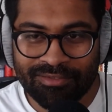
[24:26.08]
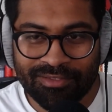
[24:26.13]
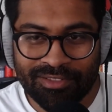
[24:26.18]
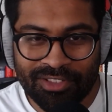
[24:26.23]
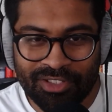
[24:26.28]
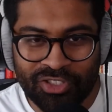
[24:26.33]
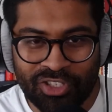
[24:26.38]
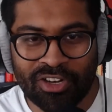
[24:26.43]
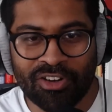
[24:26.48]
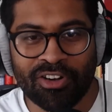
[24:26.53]

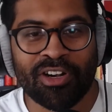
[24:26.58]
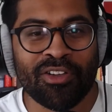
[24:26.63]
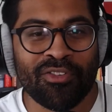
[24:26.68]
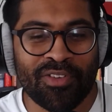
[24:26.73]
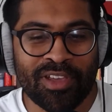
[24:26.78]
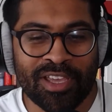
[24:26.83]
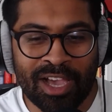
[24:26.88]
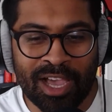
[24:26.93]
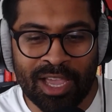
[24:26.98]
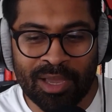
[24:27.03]

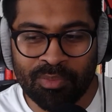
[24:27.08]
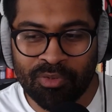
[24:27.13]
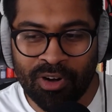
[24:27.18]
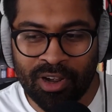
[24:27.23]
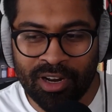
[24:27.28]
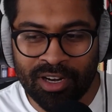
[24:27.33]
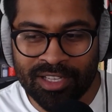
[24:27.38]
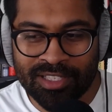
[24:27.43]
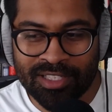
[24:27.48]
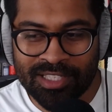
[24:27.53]
generative AI
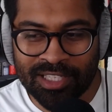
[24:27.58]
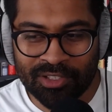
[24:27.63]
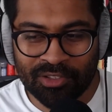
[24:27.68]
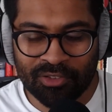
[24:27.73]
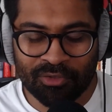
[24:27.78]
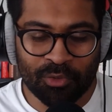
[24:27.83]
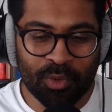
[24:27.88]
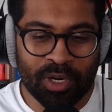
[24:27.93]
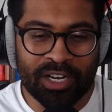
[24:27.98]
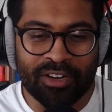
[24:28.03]
products? Like,
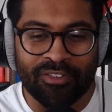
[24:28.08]
what